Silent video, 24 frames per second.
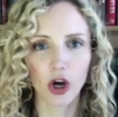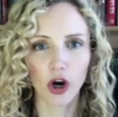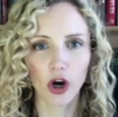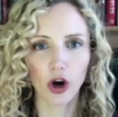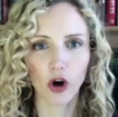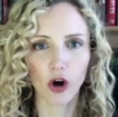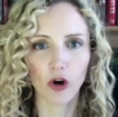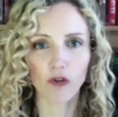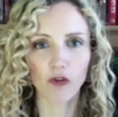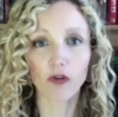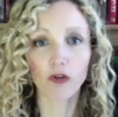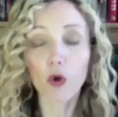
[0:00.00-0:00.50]

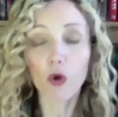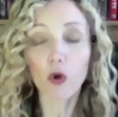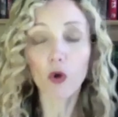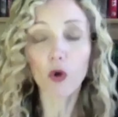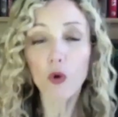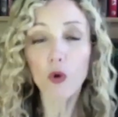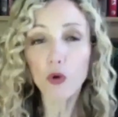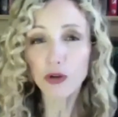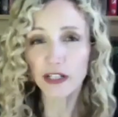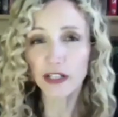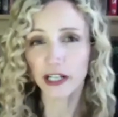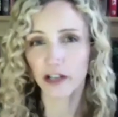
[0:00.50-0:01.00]
of
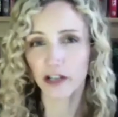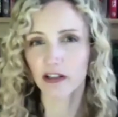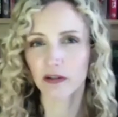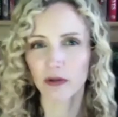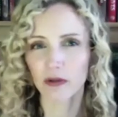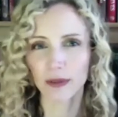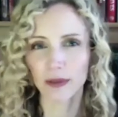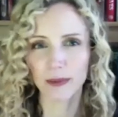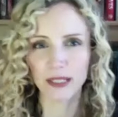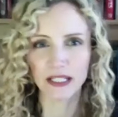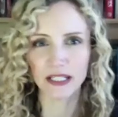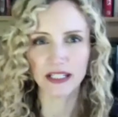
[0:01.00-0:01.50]
ordinary
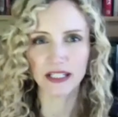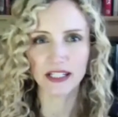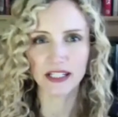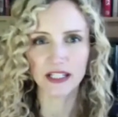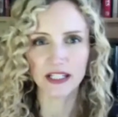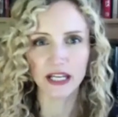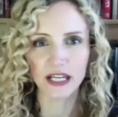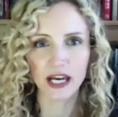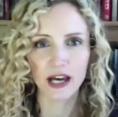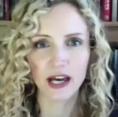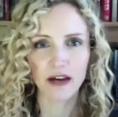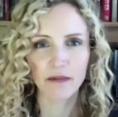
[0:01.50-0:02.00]
women's
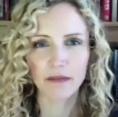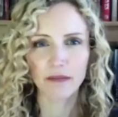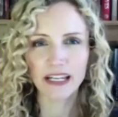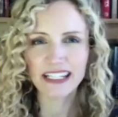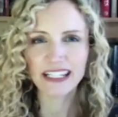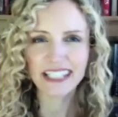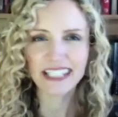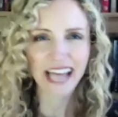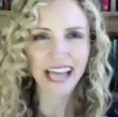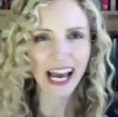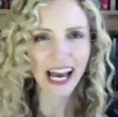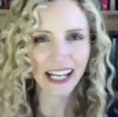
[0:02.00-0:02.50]

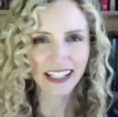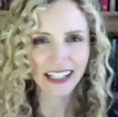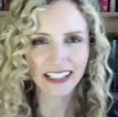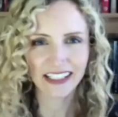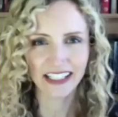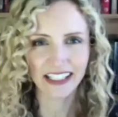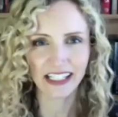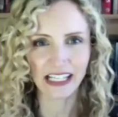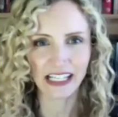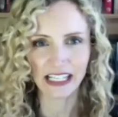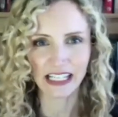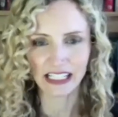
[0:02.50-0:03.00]

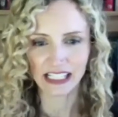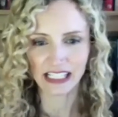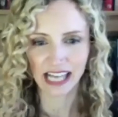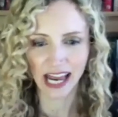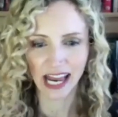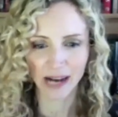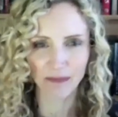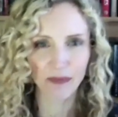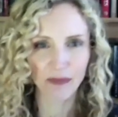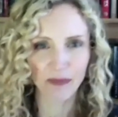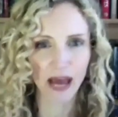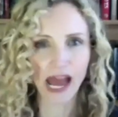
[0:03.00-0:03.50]
mentalities
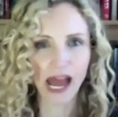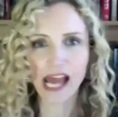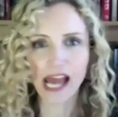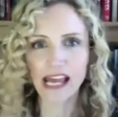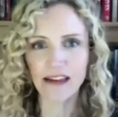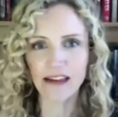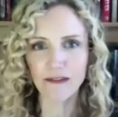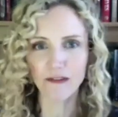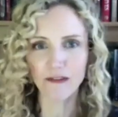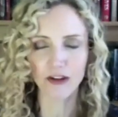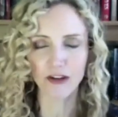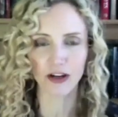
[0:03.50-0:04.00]
and
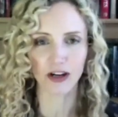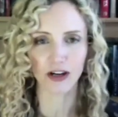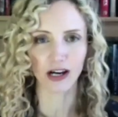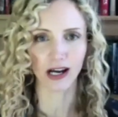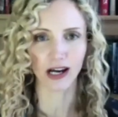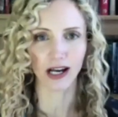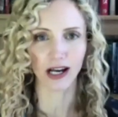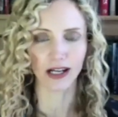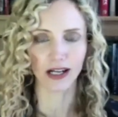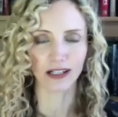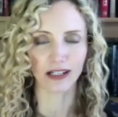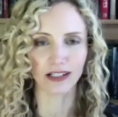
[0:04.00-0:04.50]
behaviour
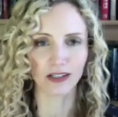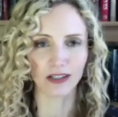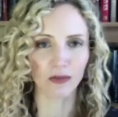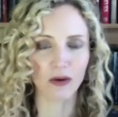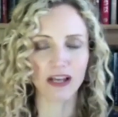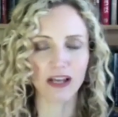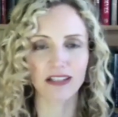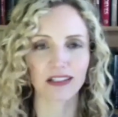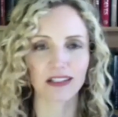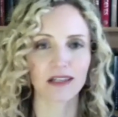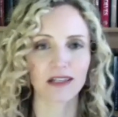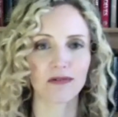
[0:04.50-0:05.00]
and the
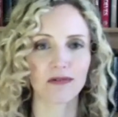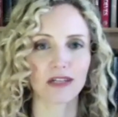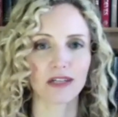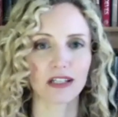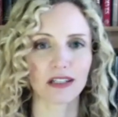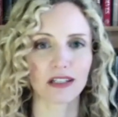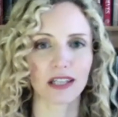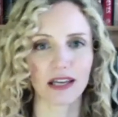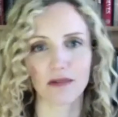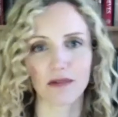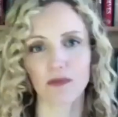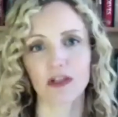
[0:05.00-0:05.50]
ways they,
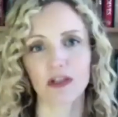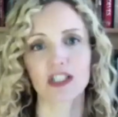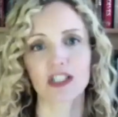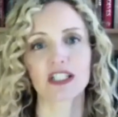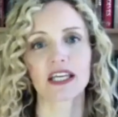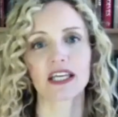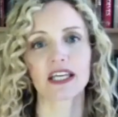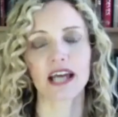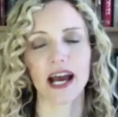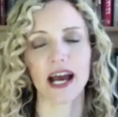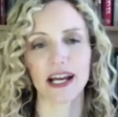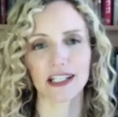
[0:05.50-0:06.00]
they, in which they
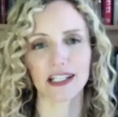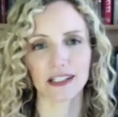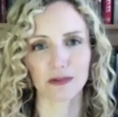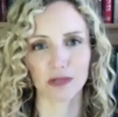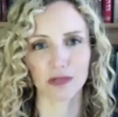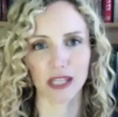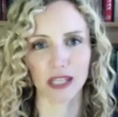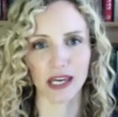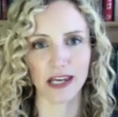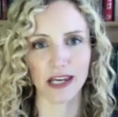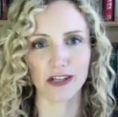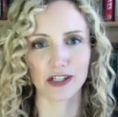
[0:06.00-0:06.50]
acted with
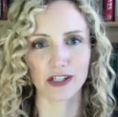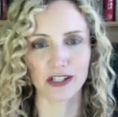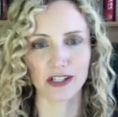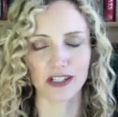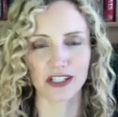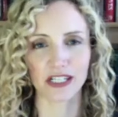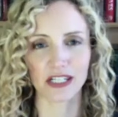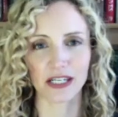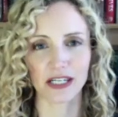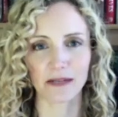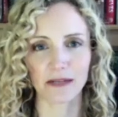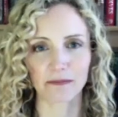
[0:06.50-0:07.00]

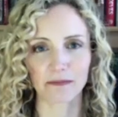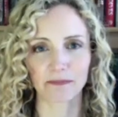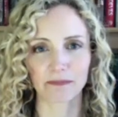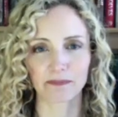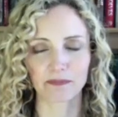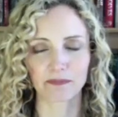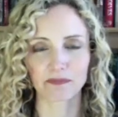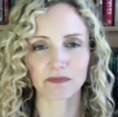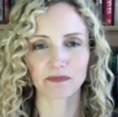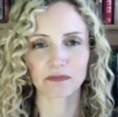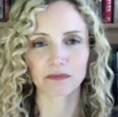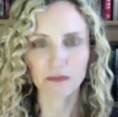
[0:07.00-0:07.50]
agency.
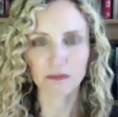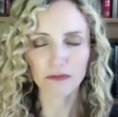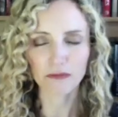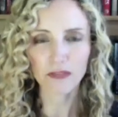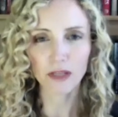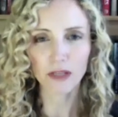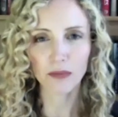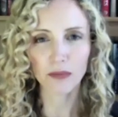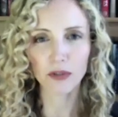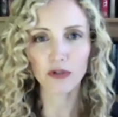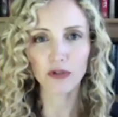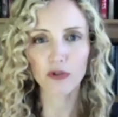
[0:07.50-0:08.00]

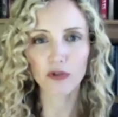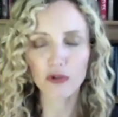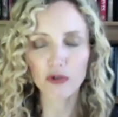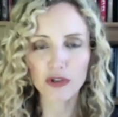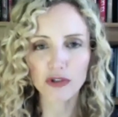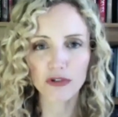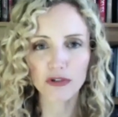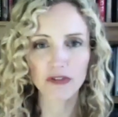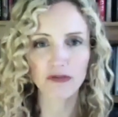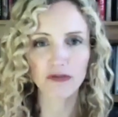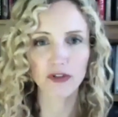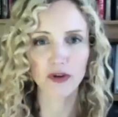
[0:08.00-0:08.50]
But there are
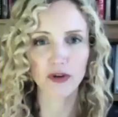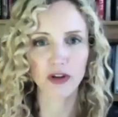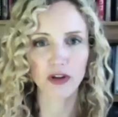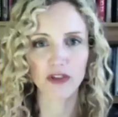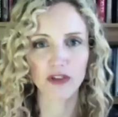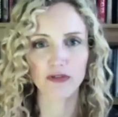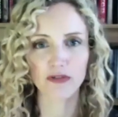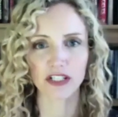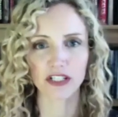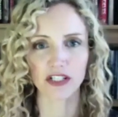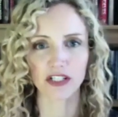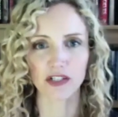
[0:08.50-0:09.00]
also a few other
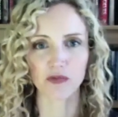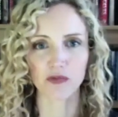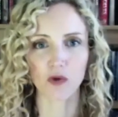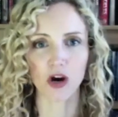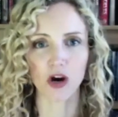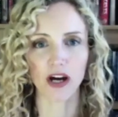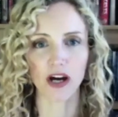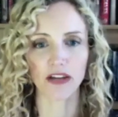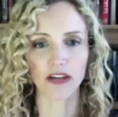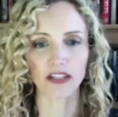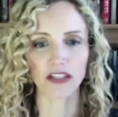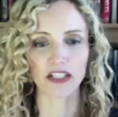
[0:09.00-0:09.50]
reasons
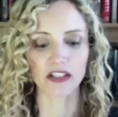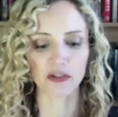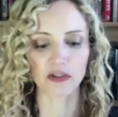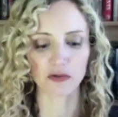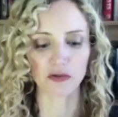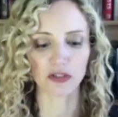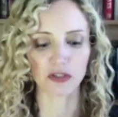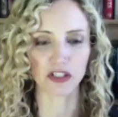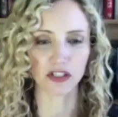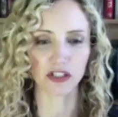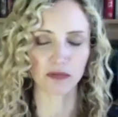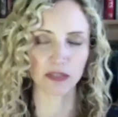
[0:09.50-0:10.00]
why these
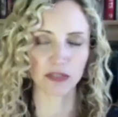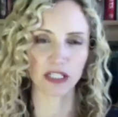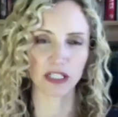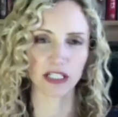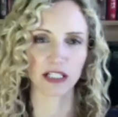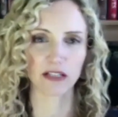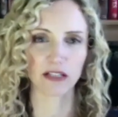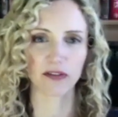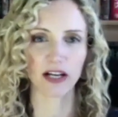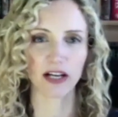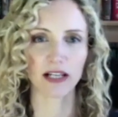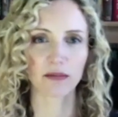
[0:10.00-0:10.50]
sources are
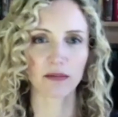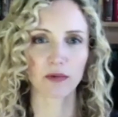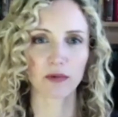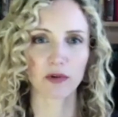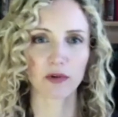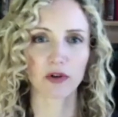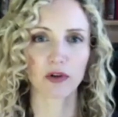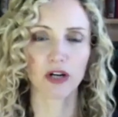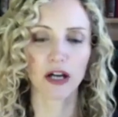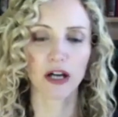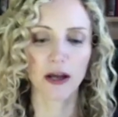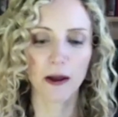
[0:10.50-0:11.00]
particularly valuable.
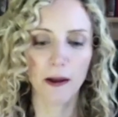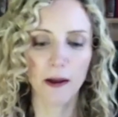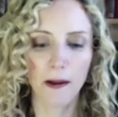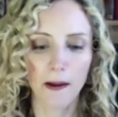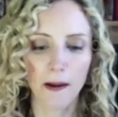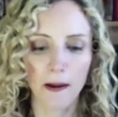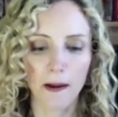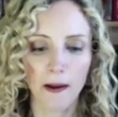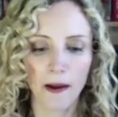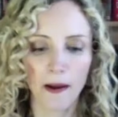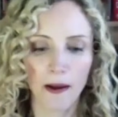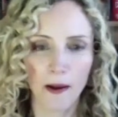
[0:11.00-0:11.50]

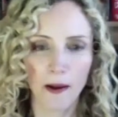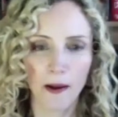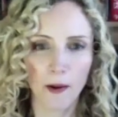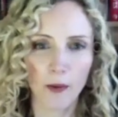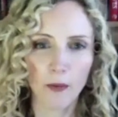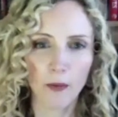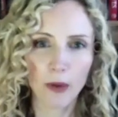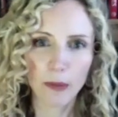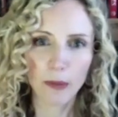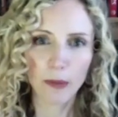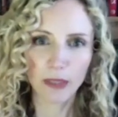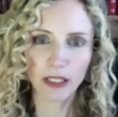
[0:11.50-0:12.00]

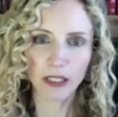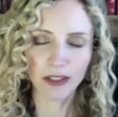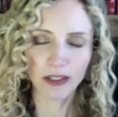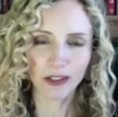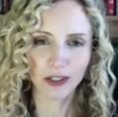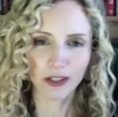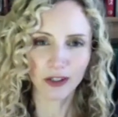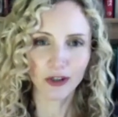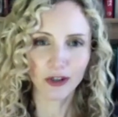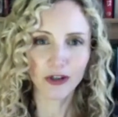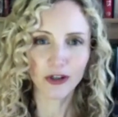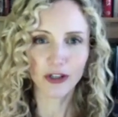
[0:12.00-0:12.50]
Women
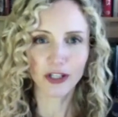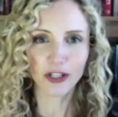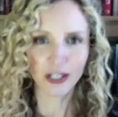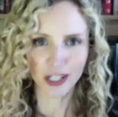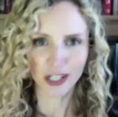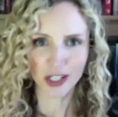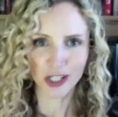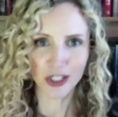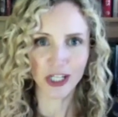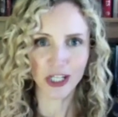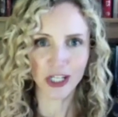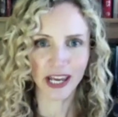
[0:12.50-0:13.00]
could
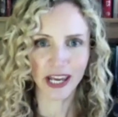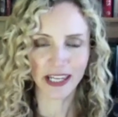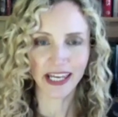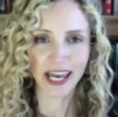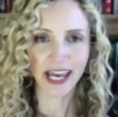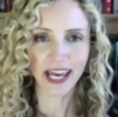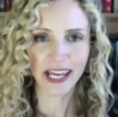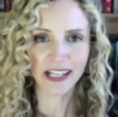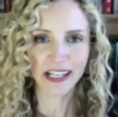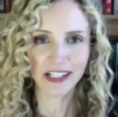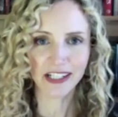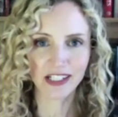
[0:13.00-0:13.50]
initiate
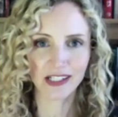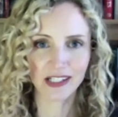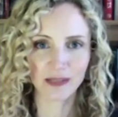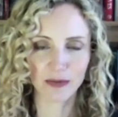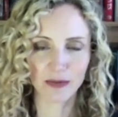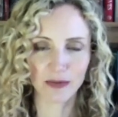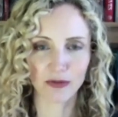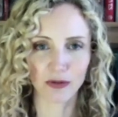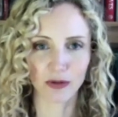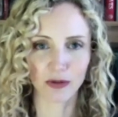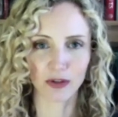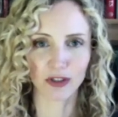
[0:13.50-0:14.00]
cases
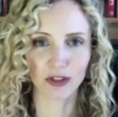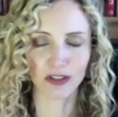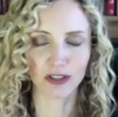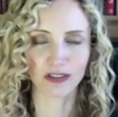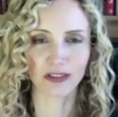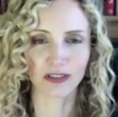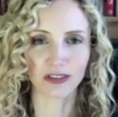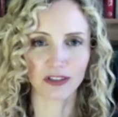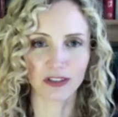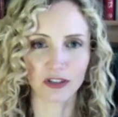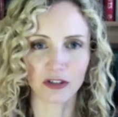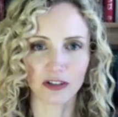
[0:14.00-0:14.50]
before the
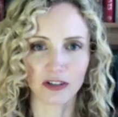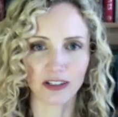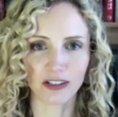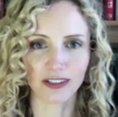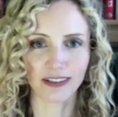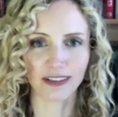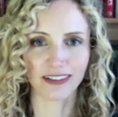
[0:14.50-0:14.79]
consistory.